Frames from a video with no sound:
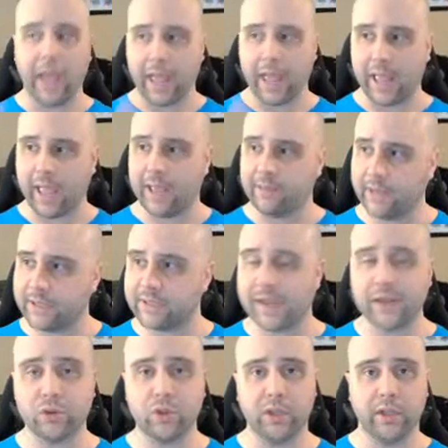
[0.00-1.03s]
And let's
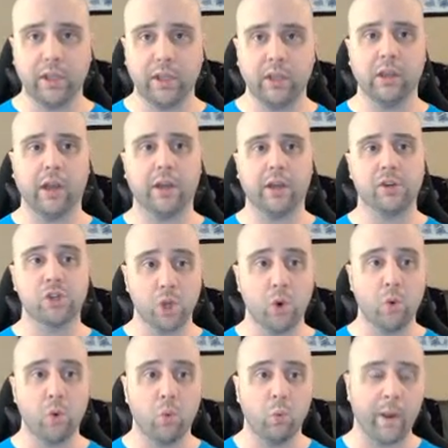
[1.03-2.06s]
actually
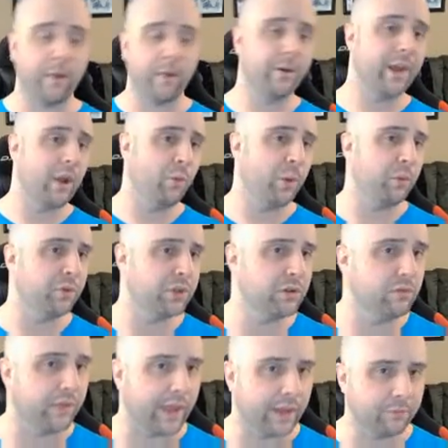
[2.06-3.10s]
show where and how we would do
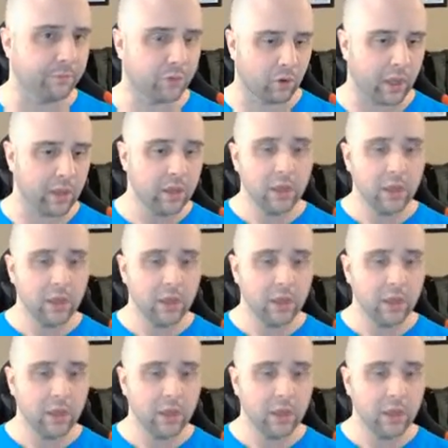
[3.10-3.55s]
that. Okay,